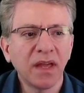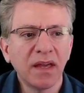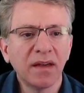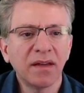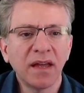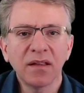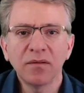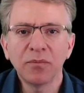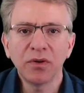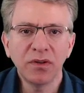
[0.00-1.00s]

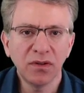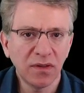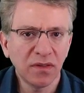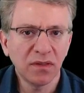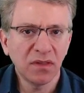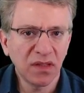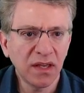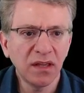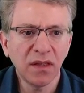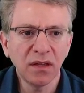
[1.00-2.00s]
and put the
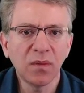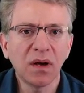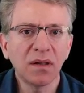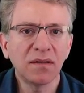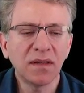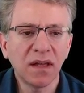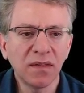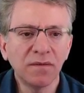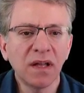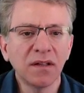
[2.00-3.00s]
key that you want
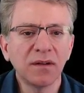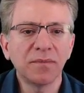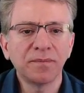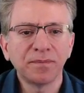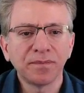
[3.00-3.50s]
and the value.